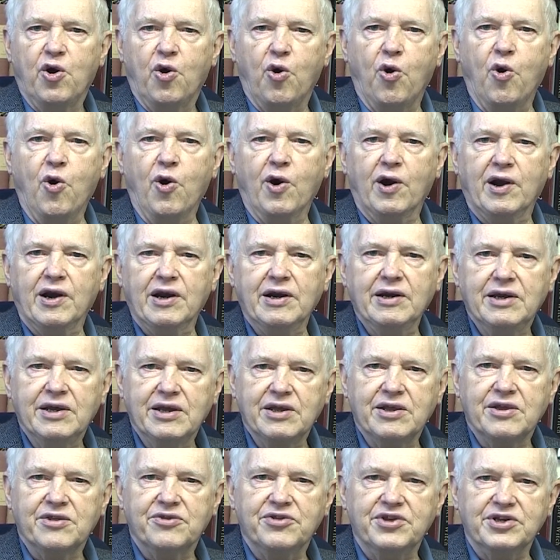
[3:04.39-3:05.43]
or
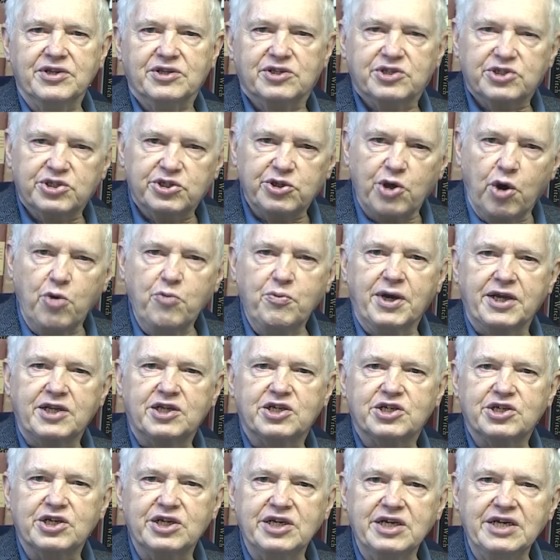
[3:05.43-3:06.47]
that so
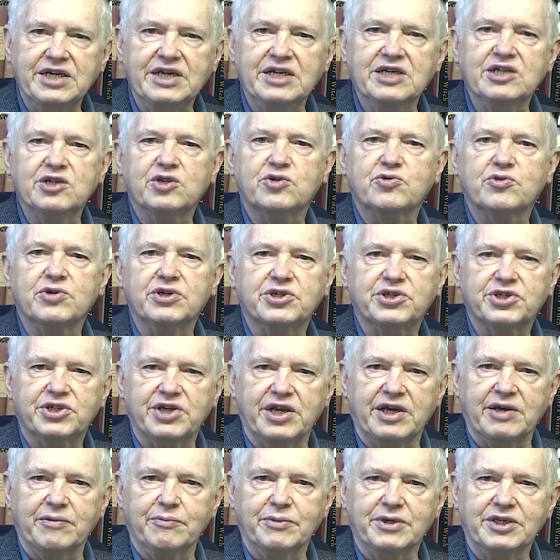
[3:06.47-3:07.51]
much
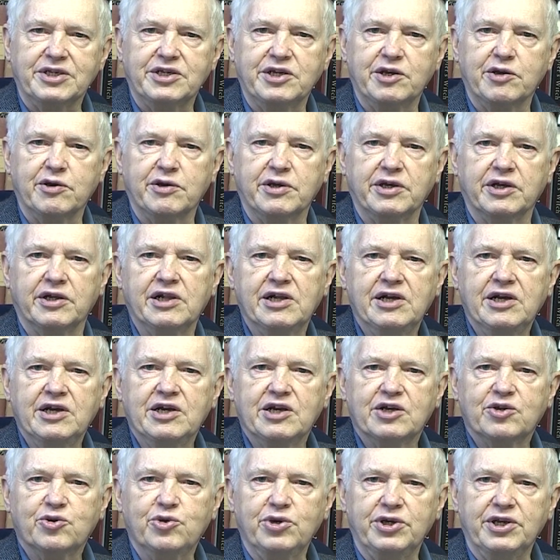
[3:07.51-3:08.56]
interesting material
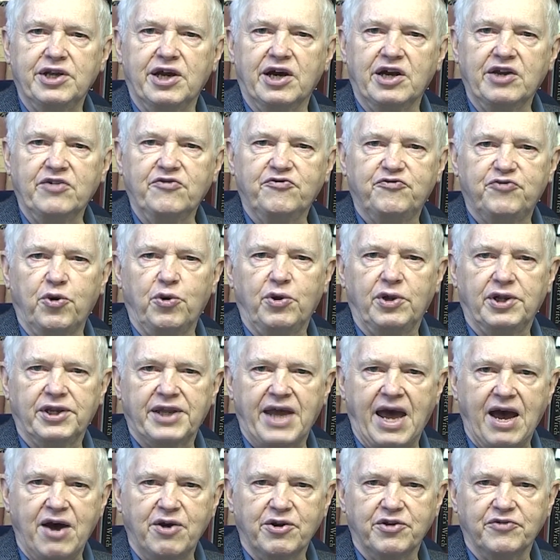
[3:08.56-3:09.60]
could unfold
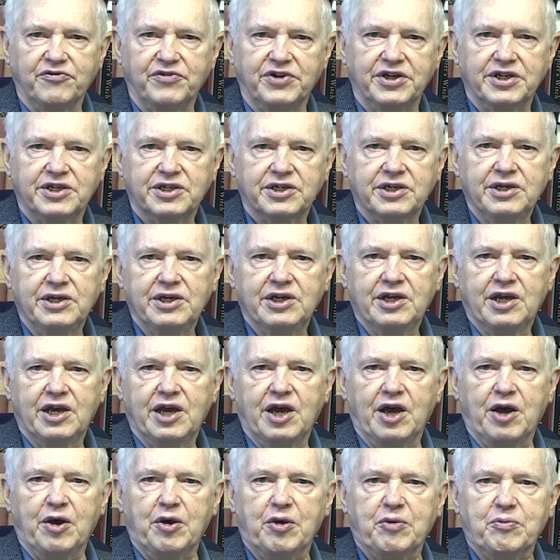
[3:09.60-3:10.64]
out of it.
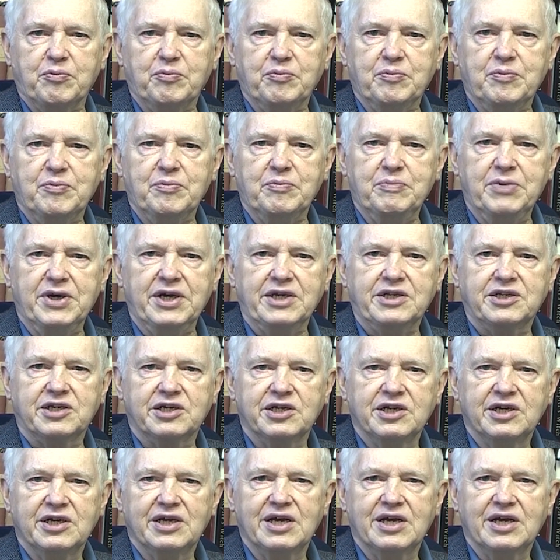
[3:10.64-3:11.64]
But